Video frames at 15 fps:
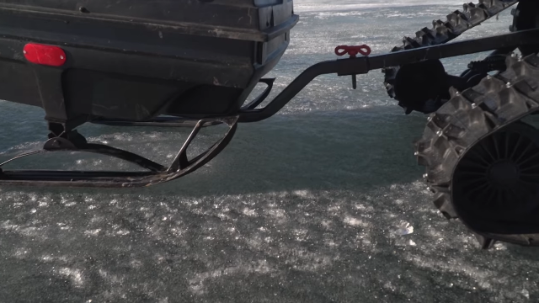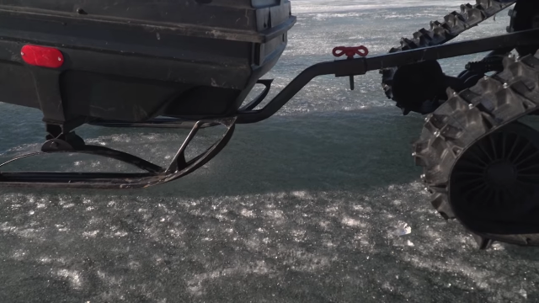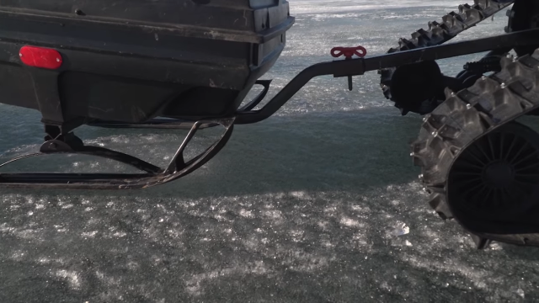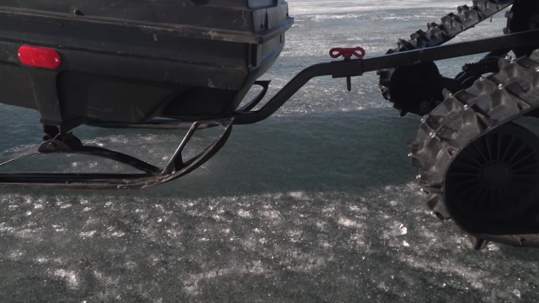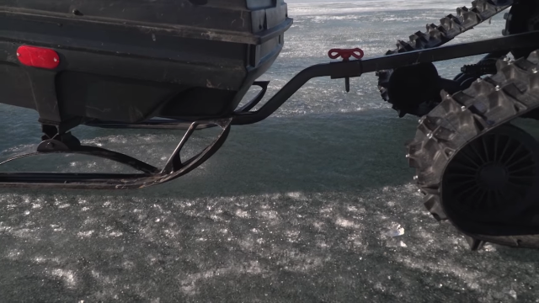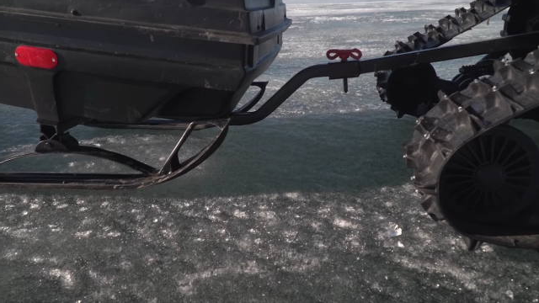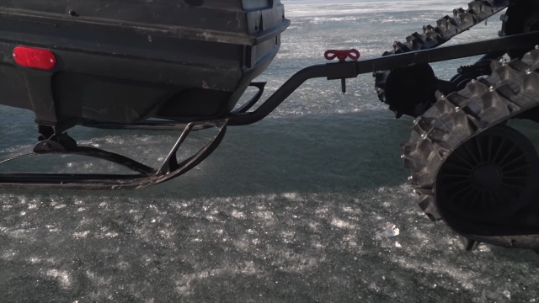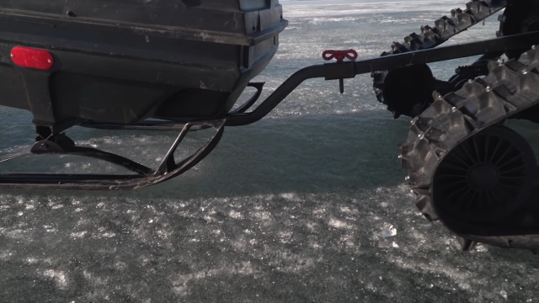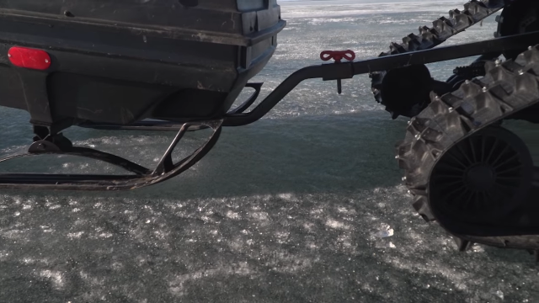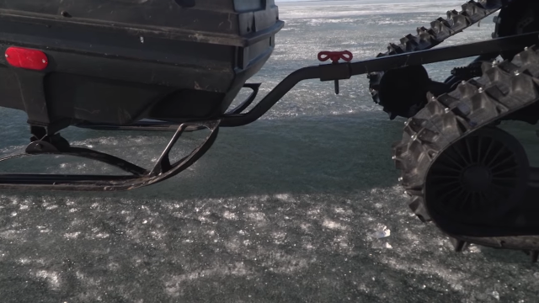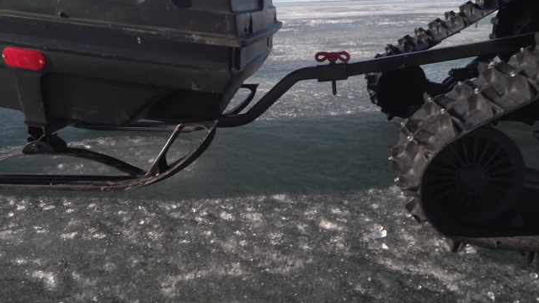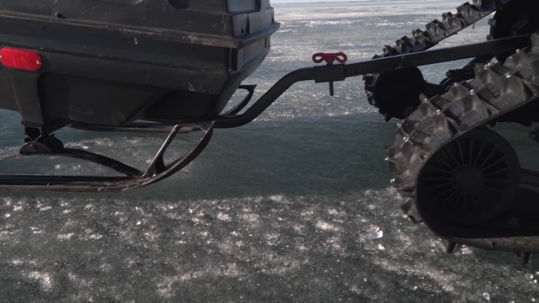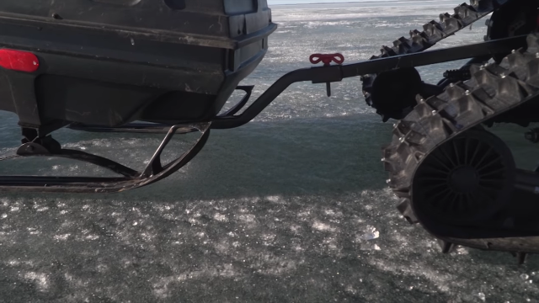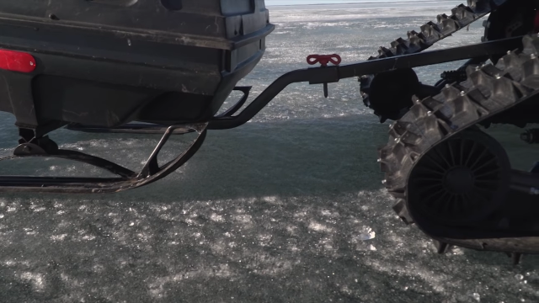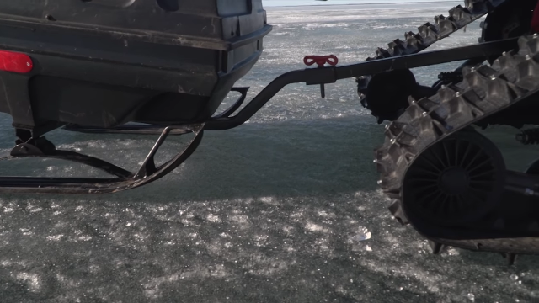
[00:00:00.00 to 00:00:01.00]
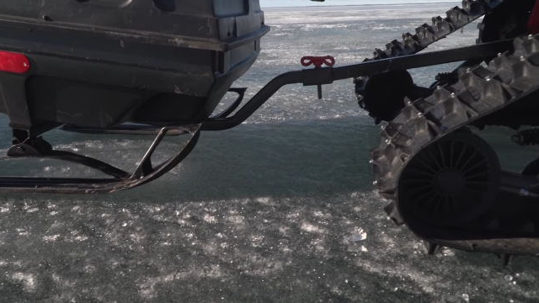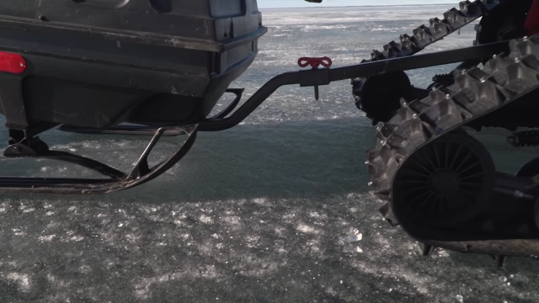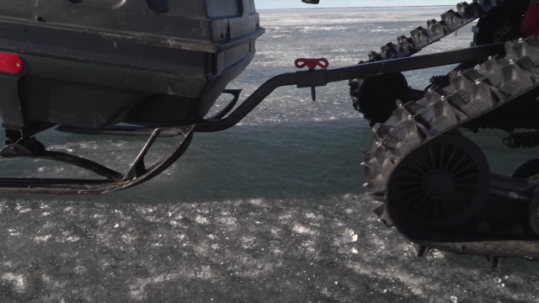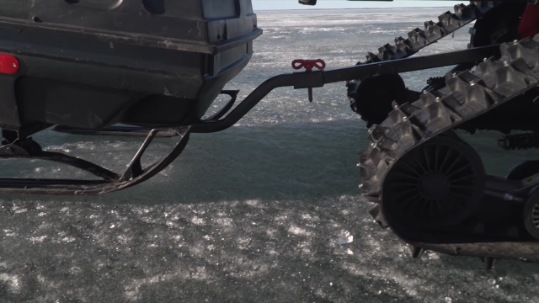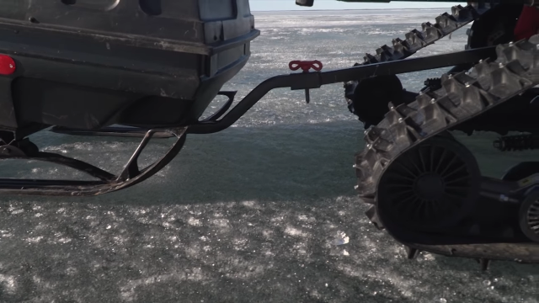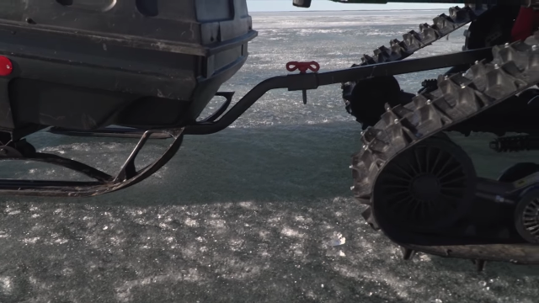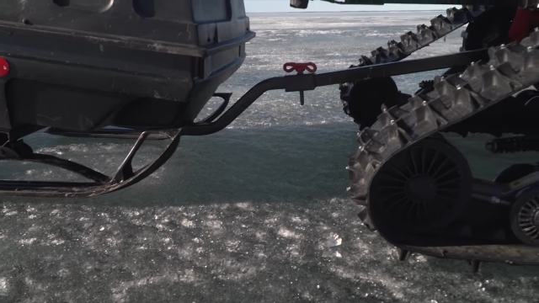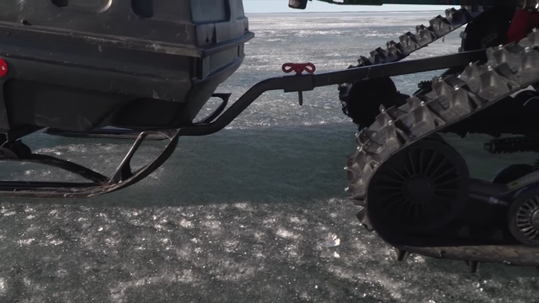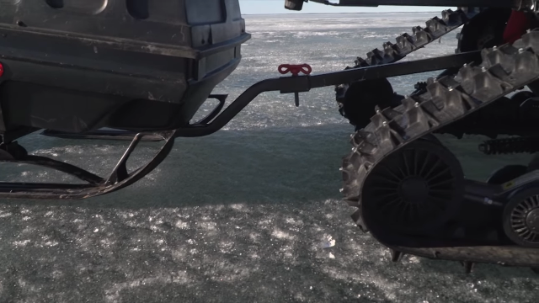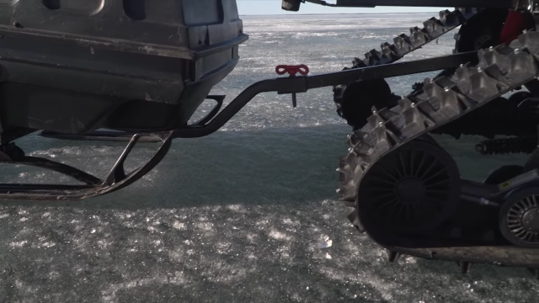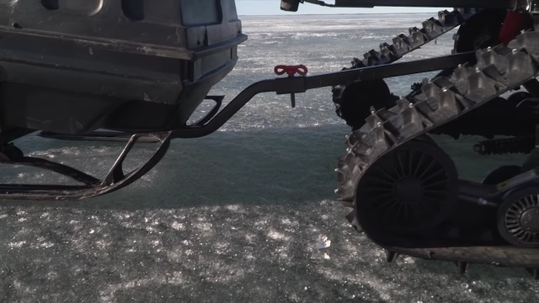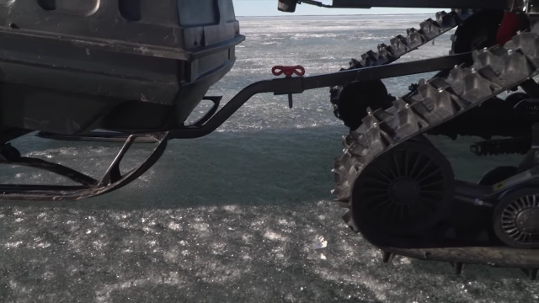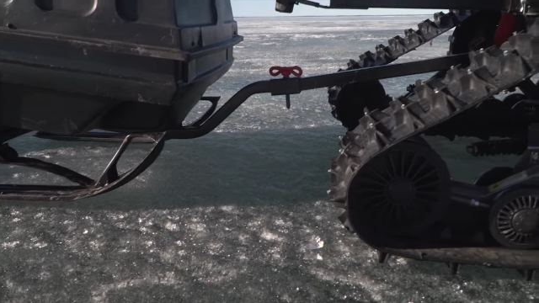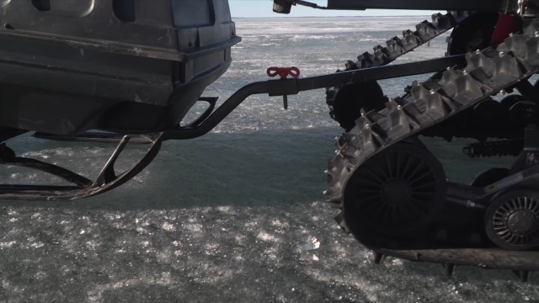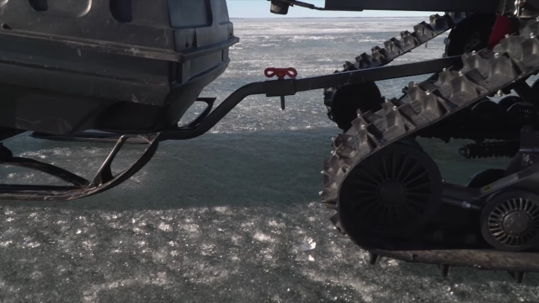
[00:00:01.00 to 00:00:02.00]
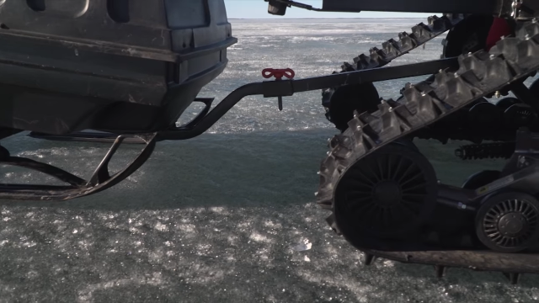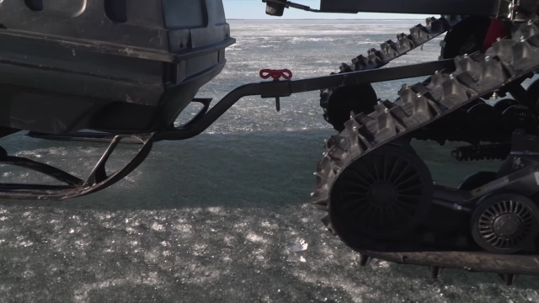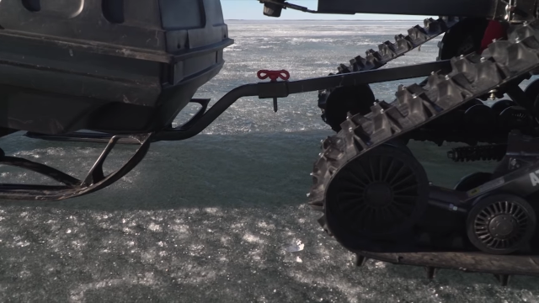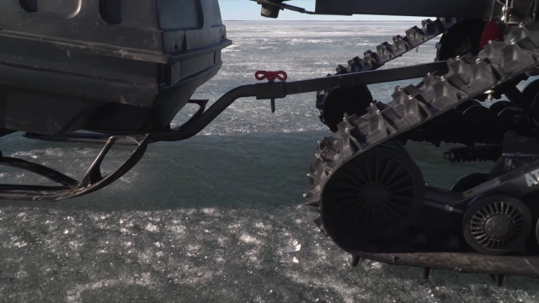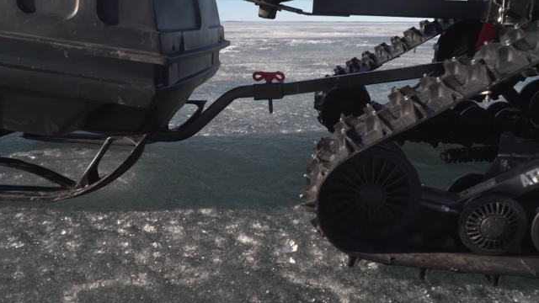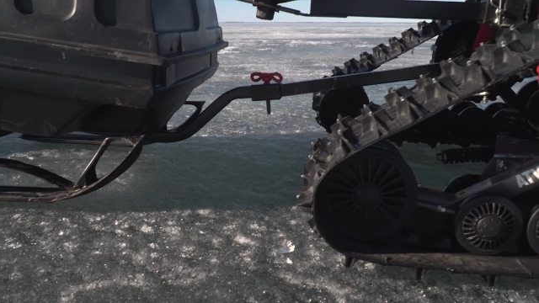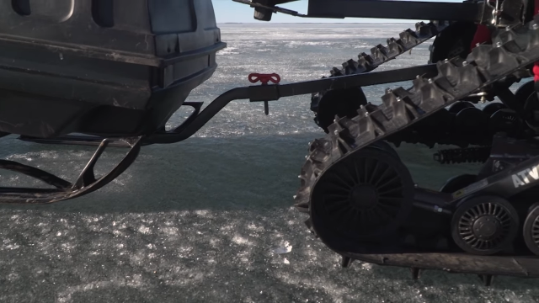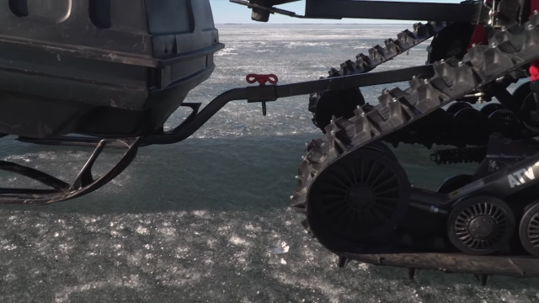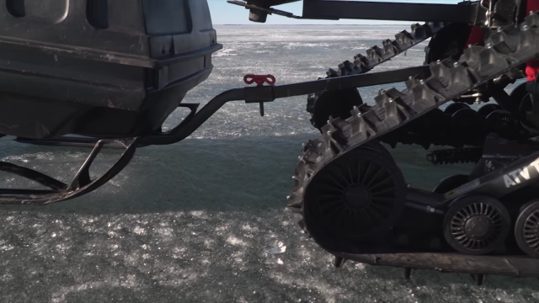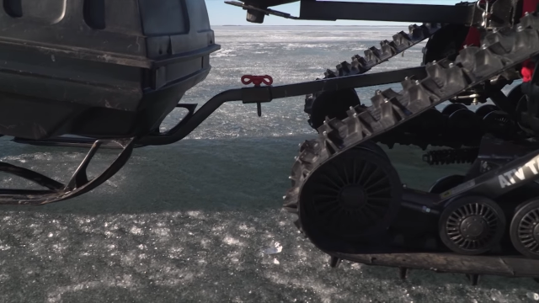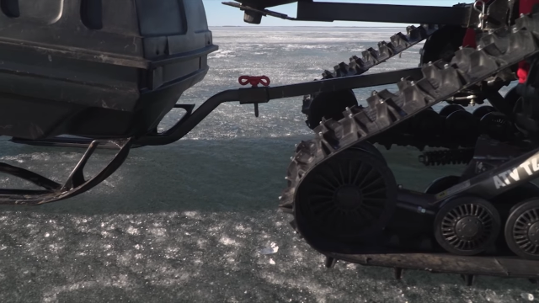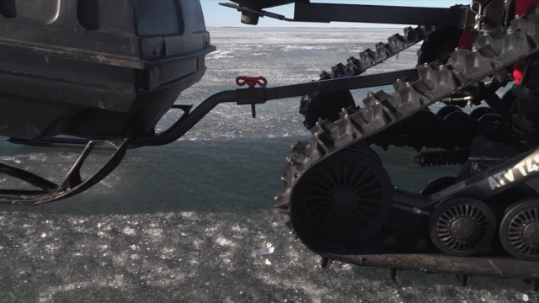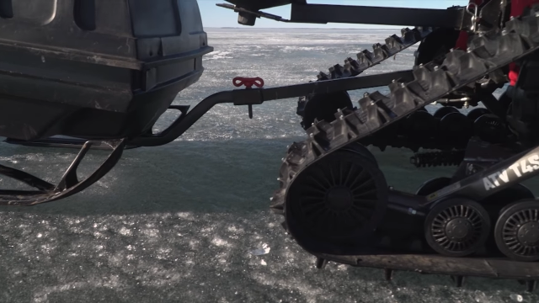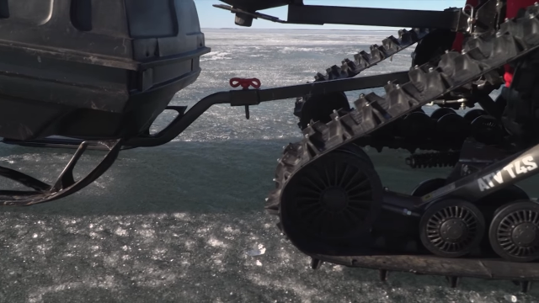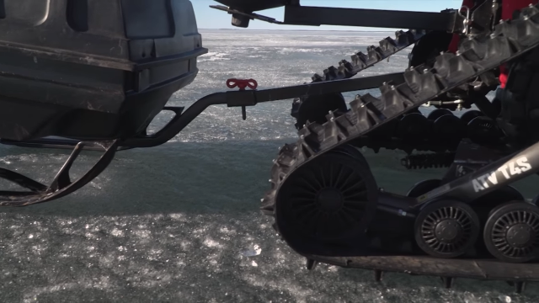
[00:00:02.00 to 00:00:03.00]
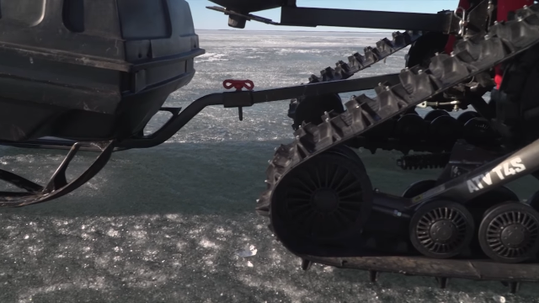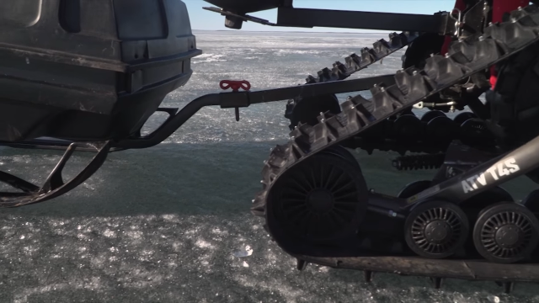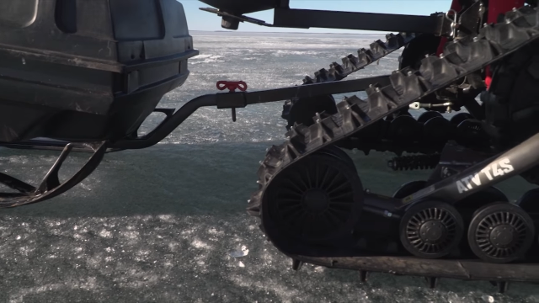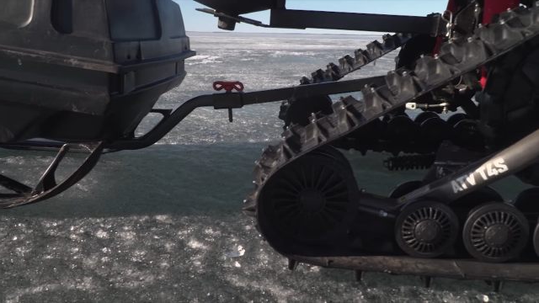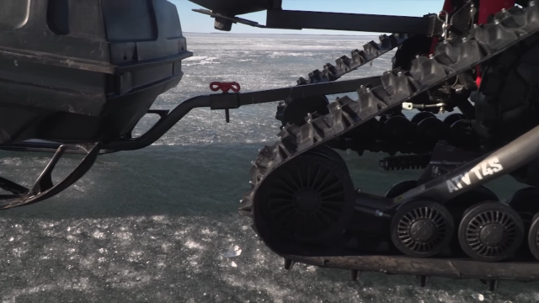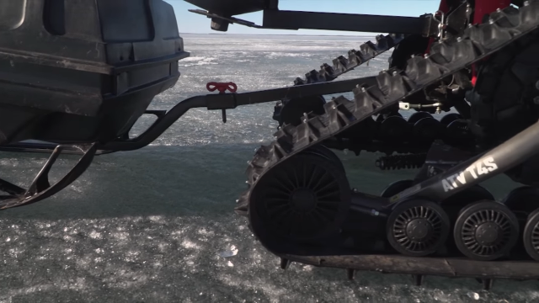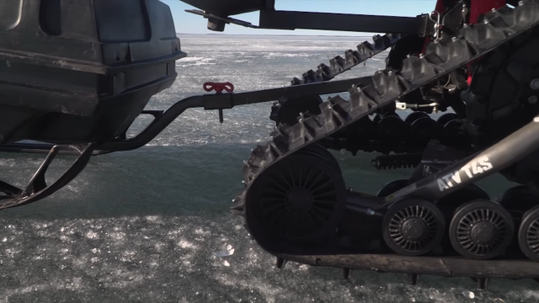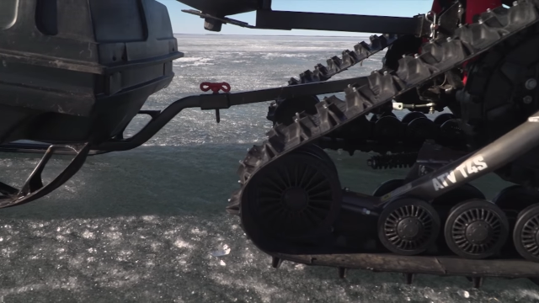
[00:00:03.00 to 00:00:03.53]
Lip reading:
[unreadable: no face in view]